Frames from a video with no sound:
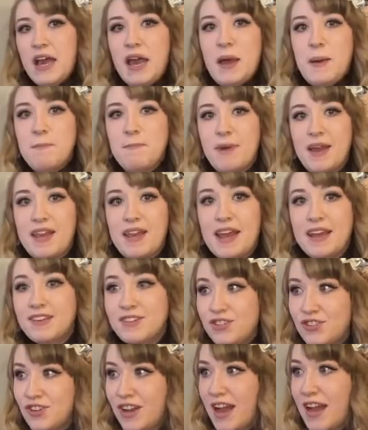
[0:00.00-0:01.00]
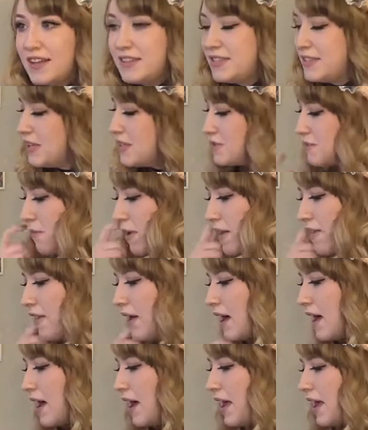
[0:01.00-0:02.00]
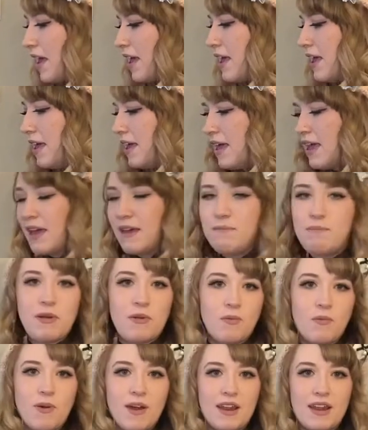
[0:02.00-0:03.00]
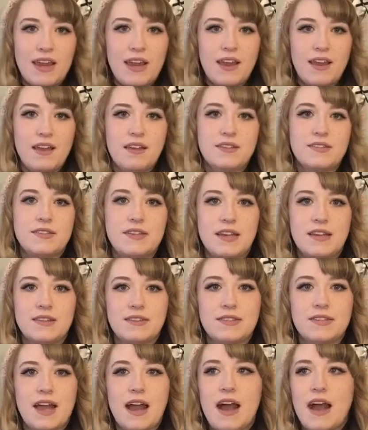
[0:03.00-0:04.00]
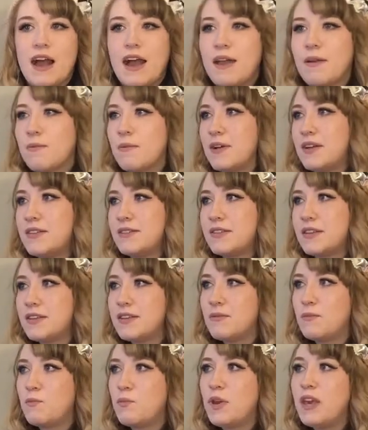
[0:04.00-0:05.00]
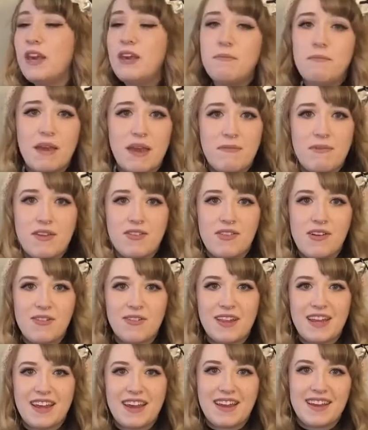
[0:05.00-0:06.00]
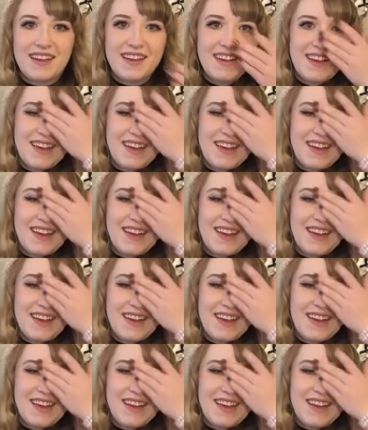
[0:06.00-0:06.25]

My next dress is one that I had been wanting since I was a wee baby Lolita.